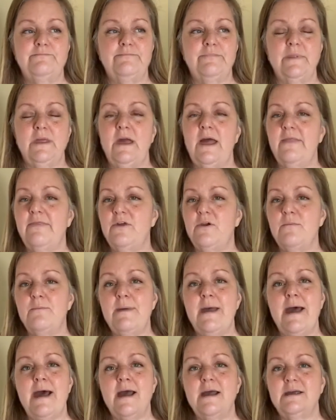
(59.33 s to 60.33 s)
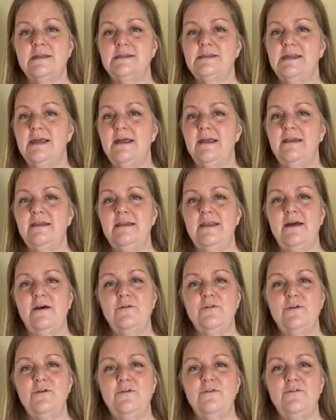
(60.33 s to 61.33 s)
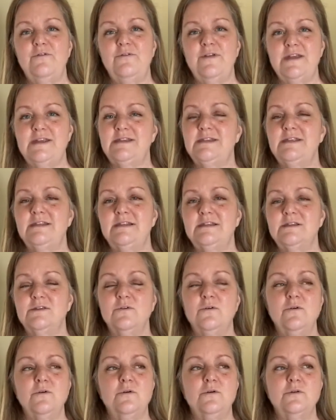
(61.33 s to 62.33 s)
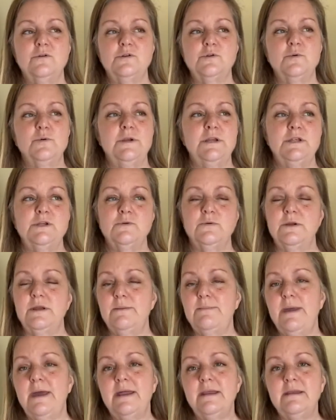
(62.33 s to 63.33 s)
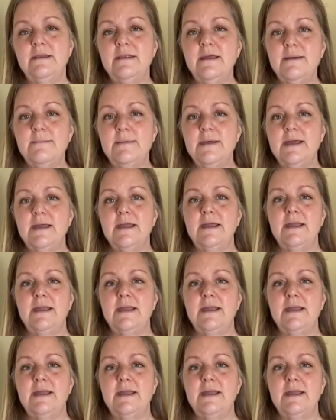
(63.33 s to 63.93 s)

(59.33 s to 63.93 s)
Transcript: at their max, and now they're facing this whole 2020 pandemic